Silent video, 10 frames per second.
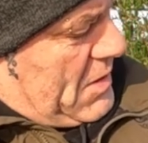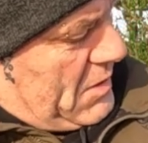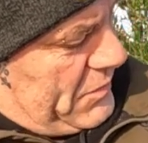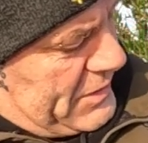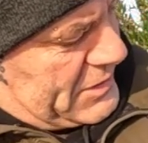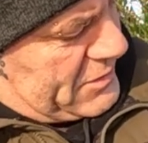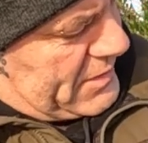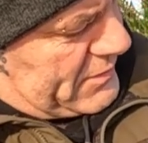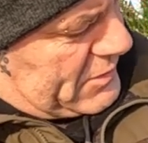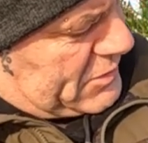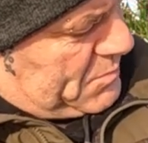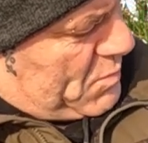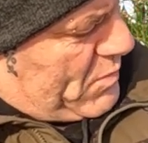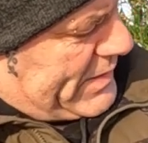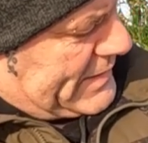On this side I've got some
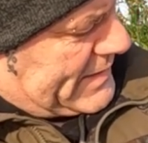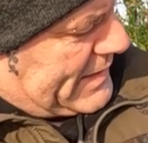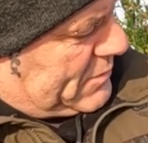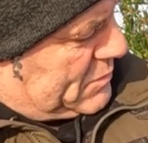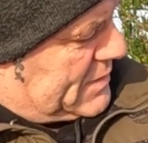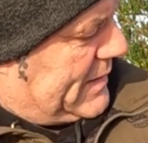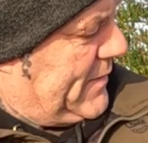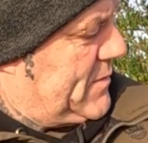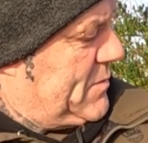more anti-tangle sleeves